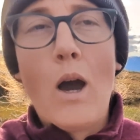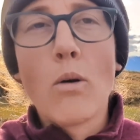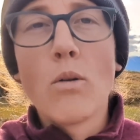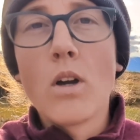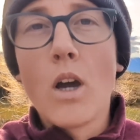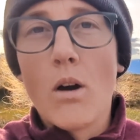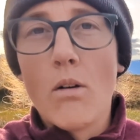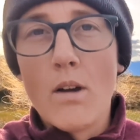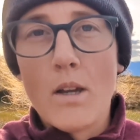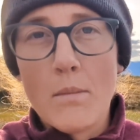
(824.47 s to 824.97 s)

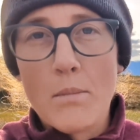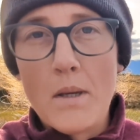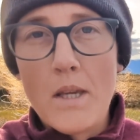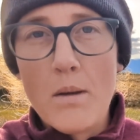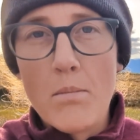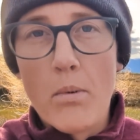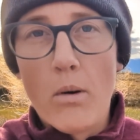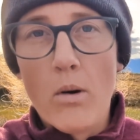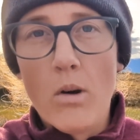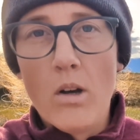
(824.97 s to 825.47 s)
outgoing
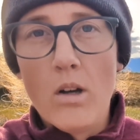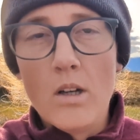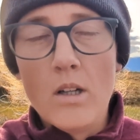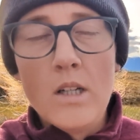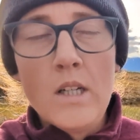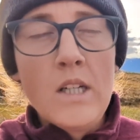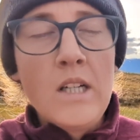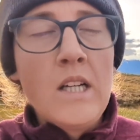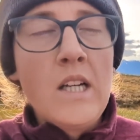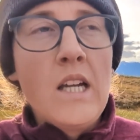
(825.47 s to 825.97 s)

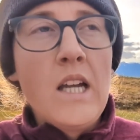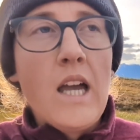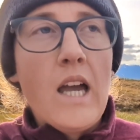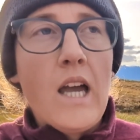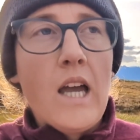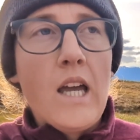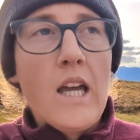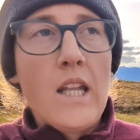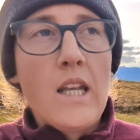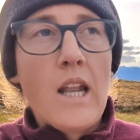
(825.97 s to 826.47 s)
people.
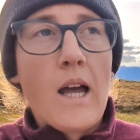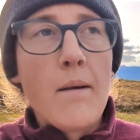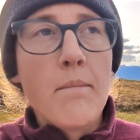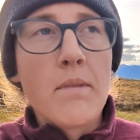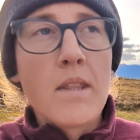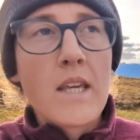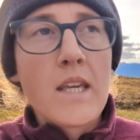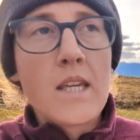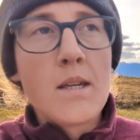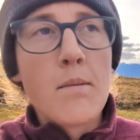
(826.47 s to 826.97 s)
And
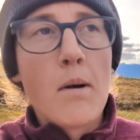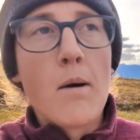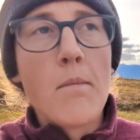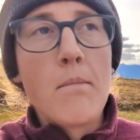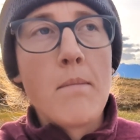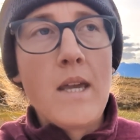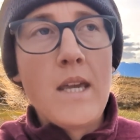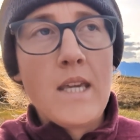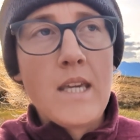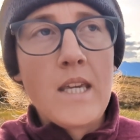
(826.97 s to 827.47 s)
I'm thinking
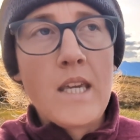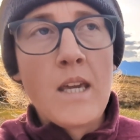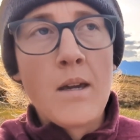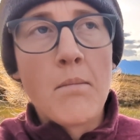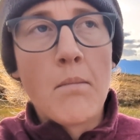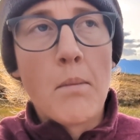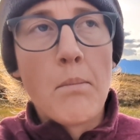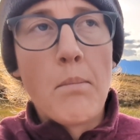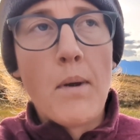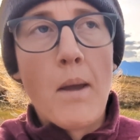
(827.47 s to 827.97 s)
about making
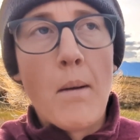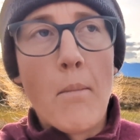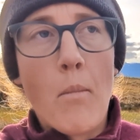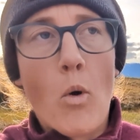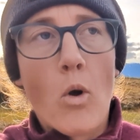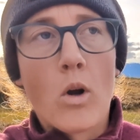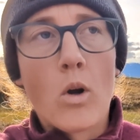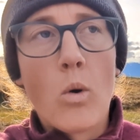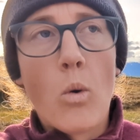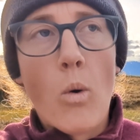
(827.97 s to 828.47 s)
him a bit
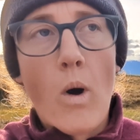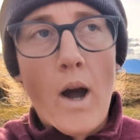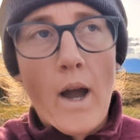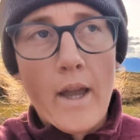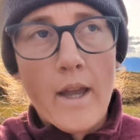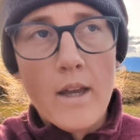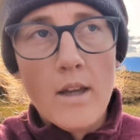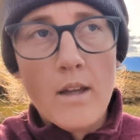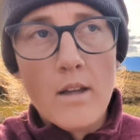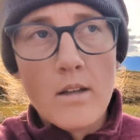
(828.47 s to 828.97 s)
more
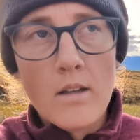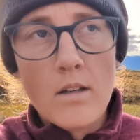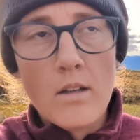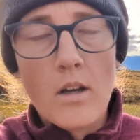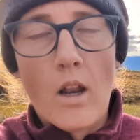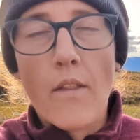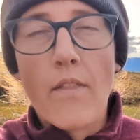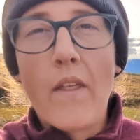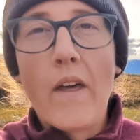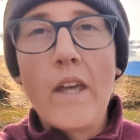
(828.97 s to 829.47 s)
quiet.
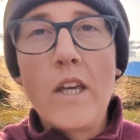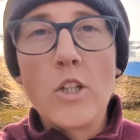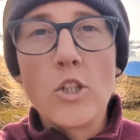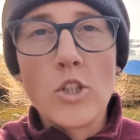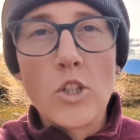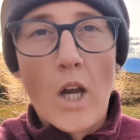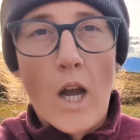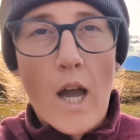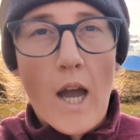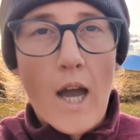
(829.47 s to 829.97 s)
Not that he's
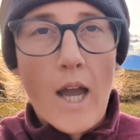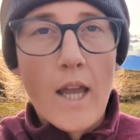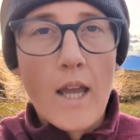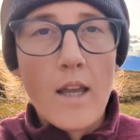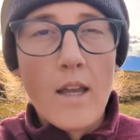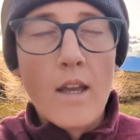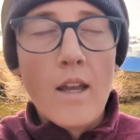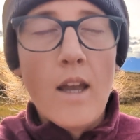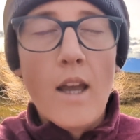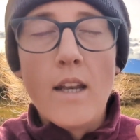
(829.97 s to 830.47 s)

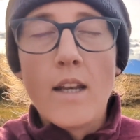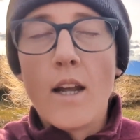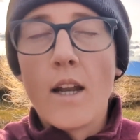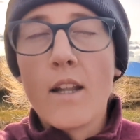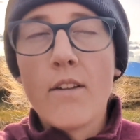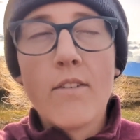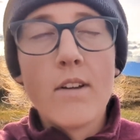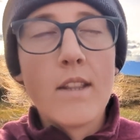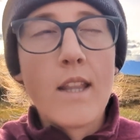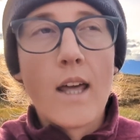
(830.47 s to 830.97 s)
shy,
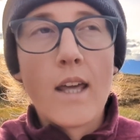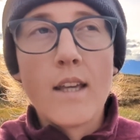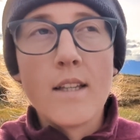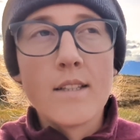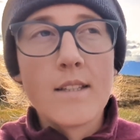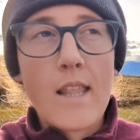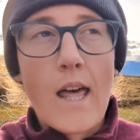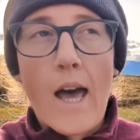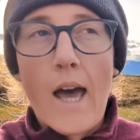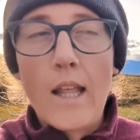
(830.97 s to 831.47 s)
not even that
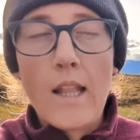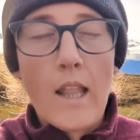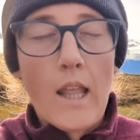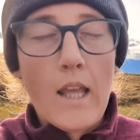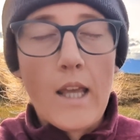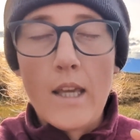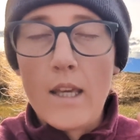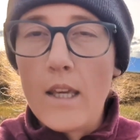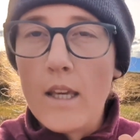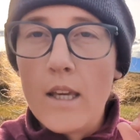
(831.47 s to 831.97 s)
he's that
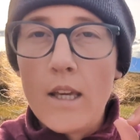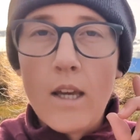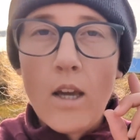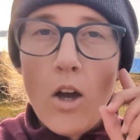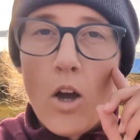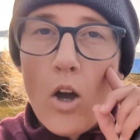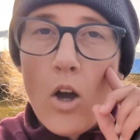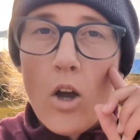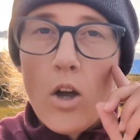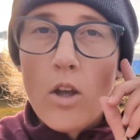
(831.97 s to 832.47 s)
like
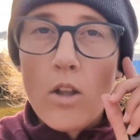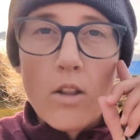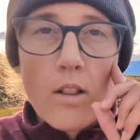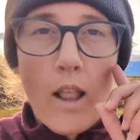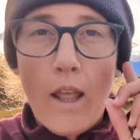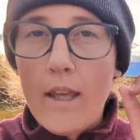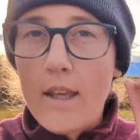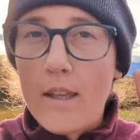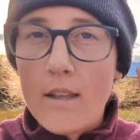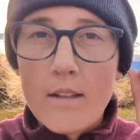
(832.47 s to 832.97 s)

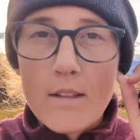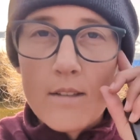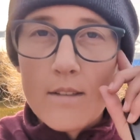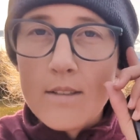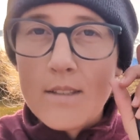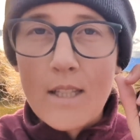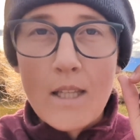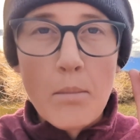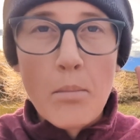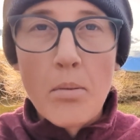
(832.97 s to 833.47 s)

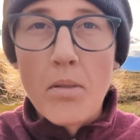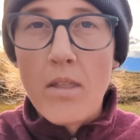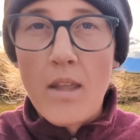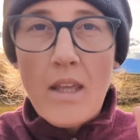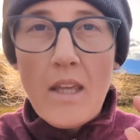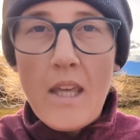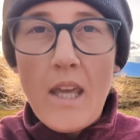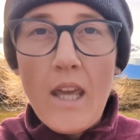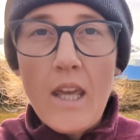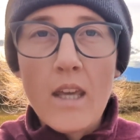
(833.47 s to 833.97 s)
deep
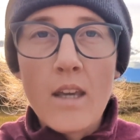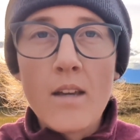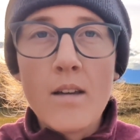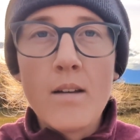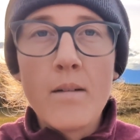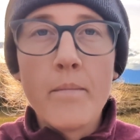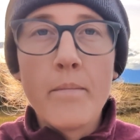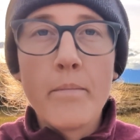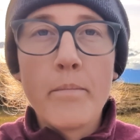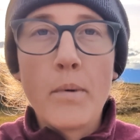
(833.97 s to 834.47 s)
thinking,
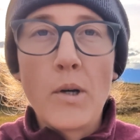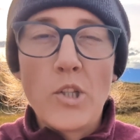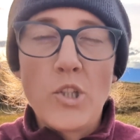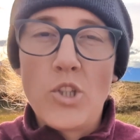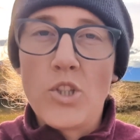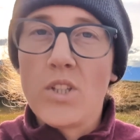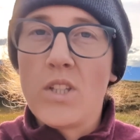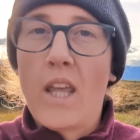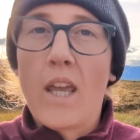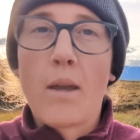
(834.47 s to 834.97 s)
but
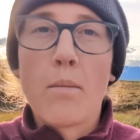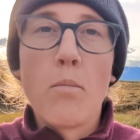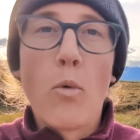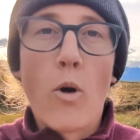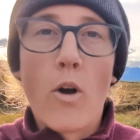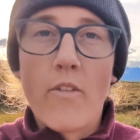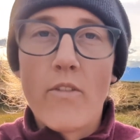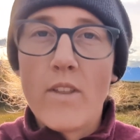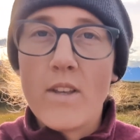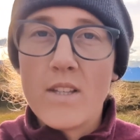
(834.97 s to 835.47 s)
just like
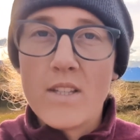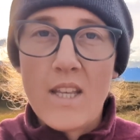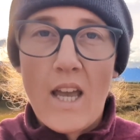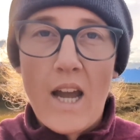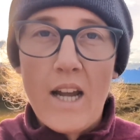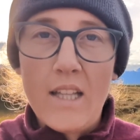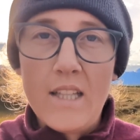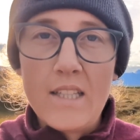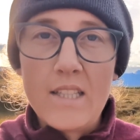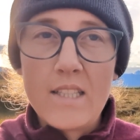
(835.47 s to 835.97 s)
more of the
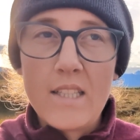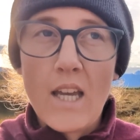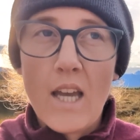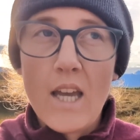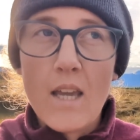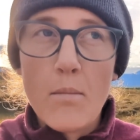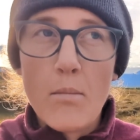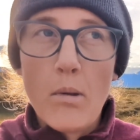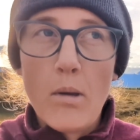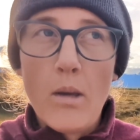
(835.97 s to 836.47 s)
silent
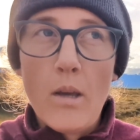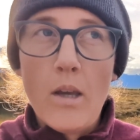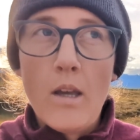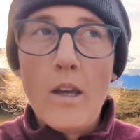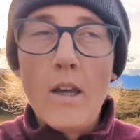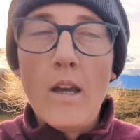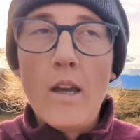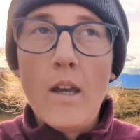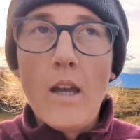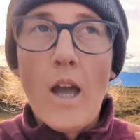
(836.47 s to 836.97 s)
type.
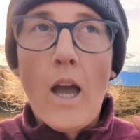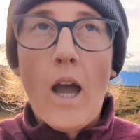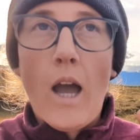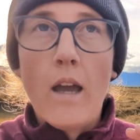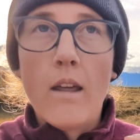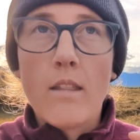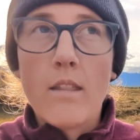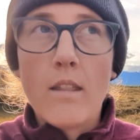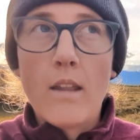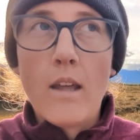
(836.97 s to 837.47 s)

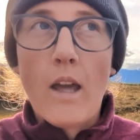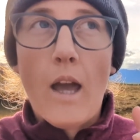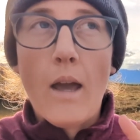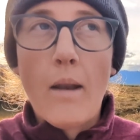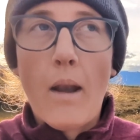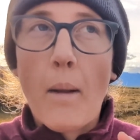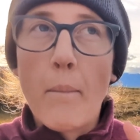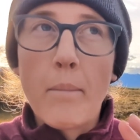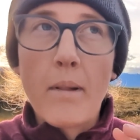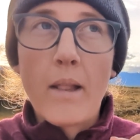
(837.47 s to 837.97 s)

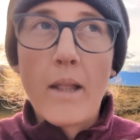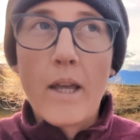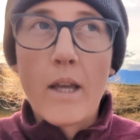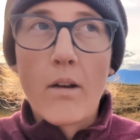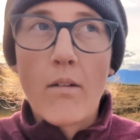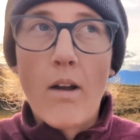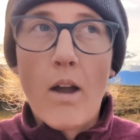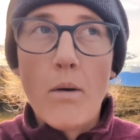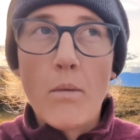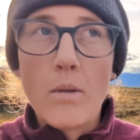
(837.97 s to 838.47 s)
And I'm
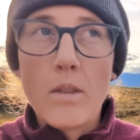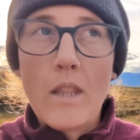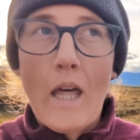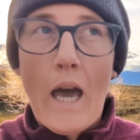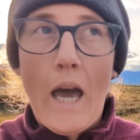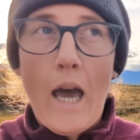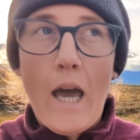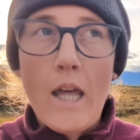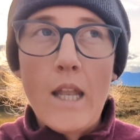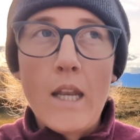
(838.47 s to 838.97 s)
playing around with
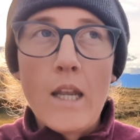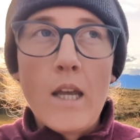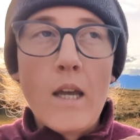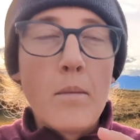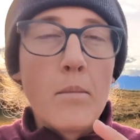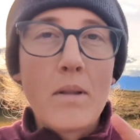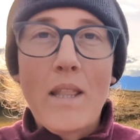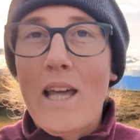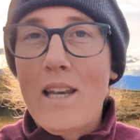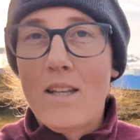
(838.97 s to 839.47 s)
that,
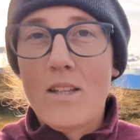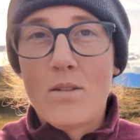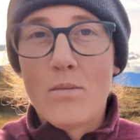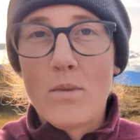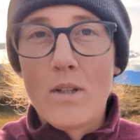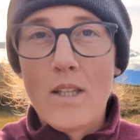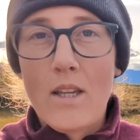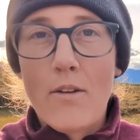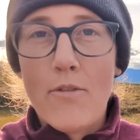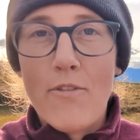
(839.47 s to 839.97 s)
but that
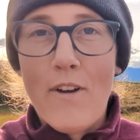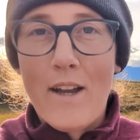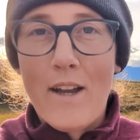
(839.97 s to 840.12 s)
doesn't really